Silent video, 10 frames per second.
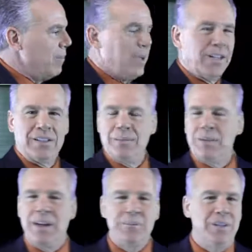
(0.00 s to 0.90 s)
because
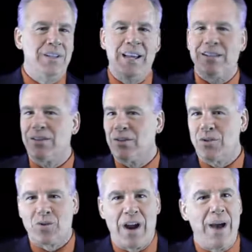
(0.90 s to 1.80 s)
sometimes indexes are
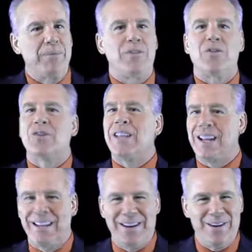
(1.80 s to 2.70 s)
dropped if they're
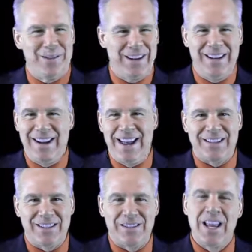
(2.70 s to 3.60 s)
secondary
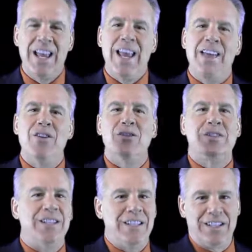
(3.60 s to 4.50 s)
indexes and those
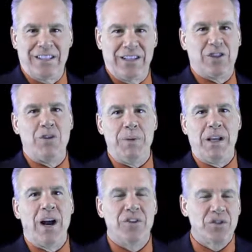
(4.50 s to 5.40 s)
statistics could be gone.